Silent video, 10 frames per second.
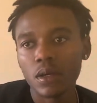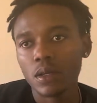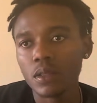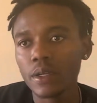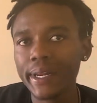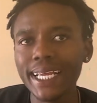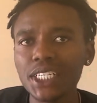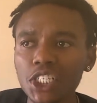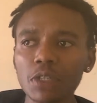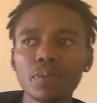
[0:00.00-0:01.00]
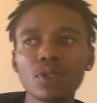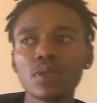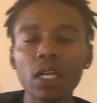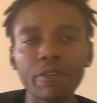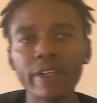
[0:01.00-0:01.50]
The relationship
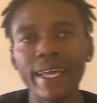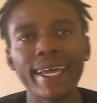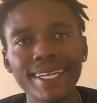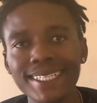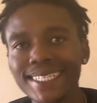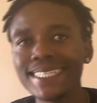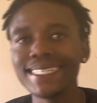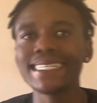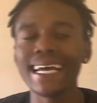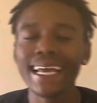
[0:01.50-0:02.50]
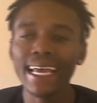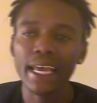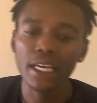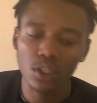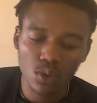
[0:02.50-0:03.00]
between Africa and India
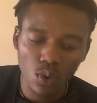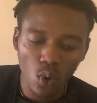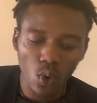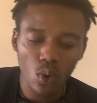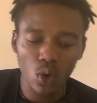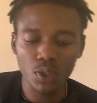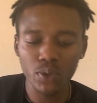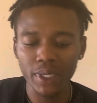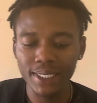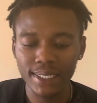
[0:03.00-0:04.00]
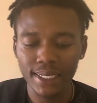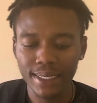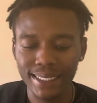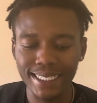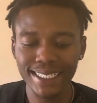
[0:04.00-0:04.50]
has also its
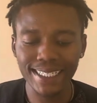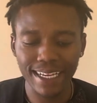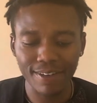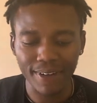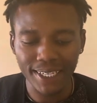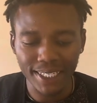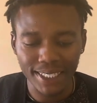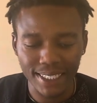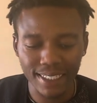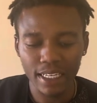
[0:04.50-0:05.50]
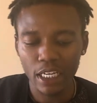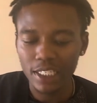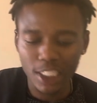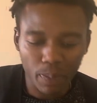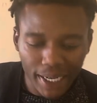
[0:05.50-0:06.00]
disadvantages
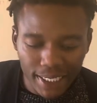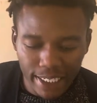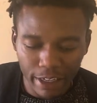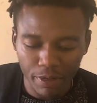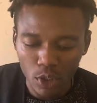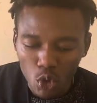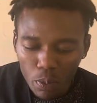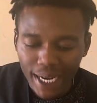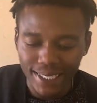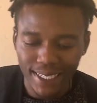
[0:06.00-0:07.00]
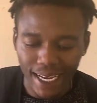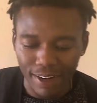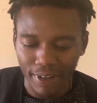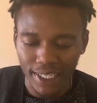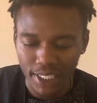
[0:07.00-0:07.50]
despite having numerous
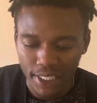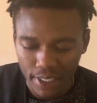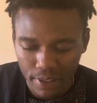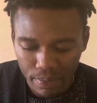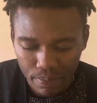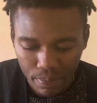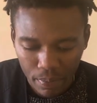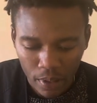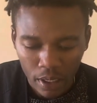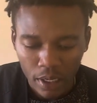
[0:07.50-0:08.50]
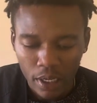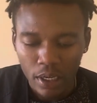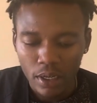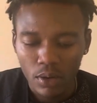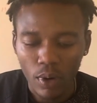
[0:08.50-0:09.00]
advantages.
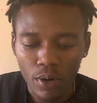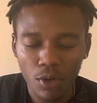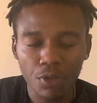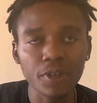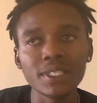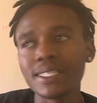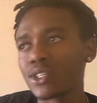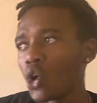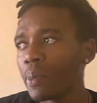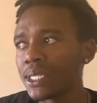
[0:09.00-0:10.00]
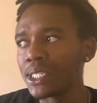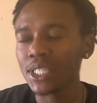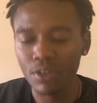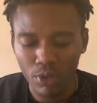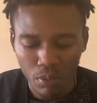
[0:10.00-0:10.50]
One of it is
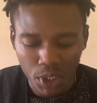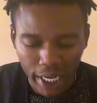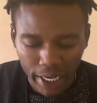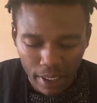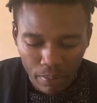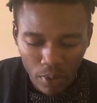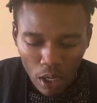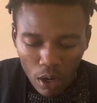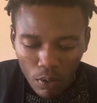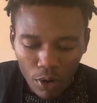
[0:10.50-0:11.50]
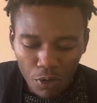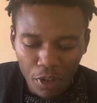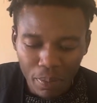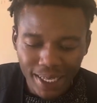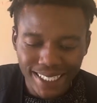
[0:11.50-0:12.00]
competition from China. One of
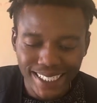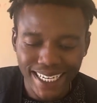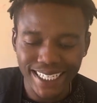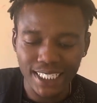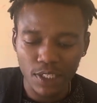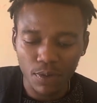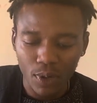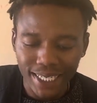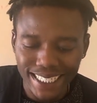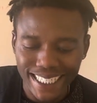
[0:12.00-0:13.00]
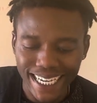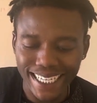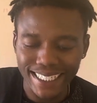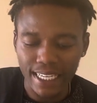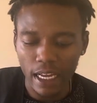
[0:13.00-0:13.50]
the biggest challenges for India
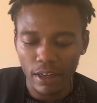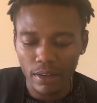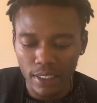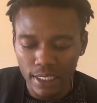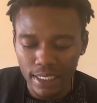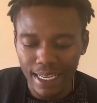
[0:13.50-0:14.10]
in